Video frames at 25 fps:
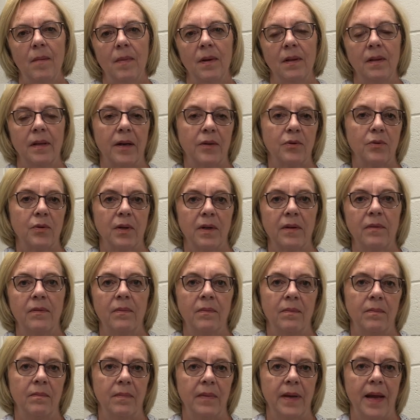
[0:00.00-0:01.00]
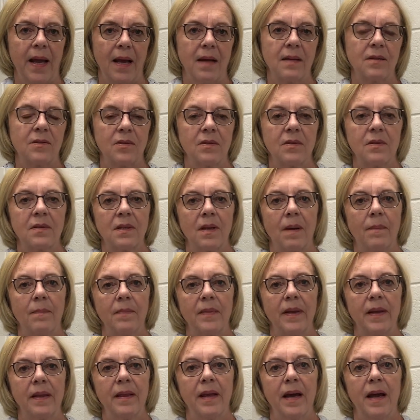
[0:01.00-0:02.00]
electric, gas, something
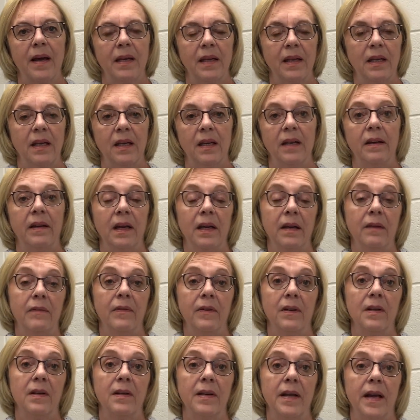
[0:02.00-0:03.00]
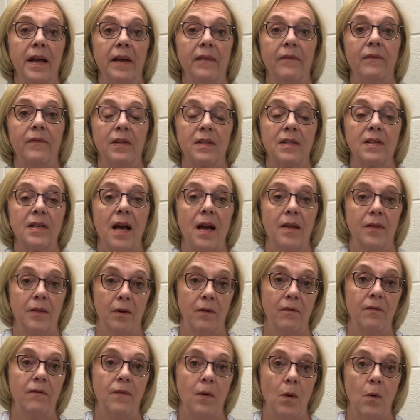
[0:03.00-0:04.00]
like that. And then even if it's on
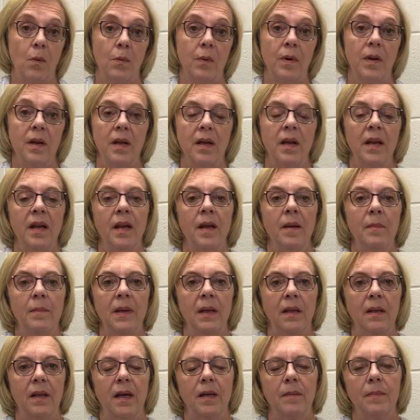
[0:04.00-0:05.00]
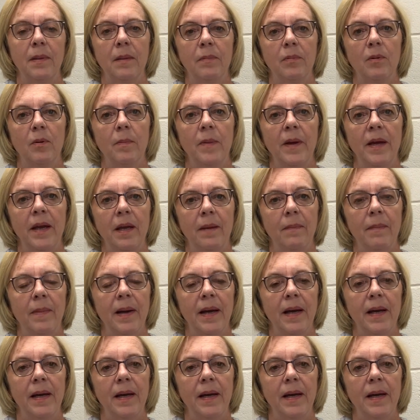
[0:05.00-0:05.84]
their phone, a lot of people pay